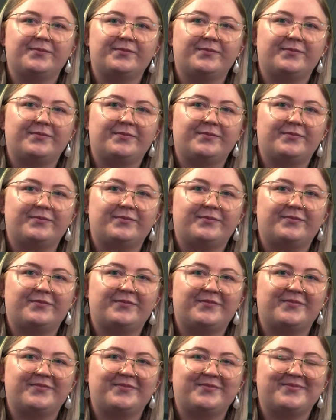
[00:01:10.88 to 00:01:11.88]

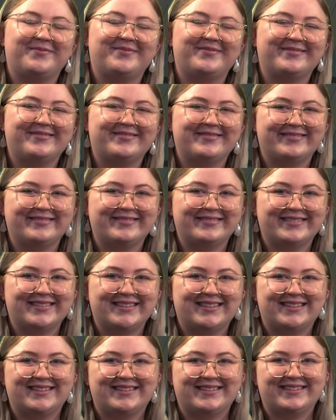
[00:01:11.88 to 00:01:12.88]

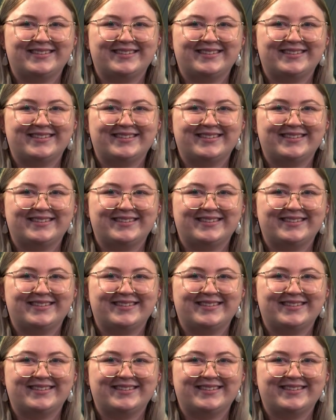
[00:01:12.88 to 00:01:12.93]
(not speaking)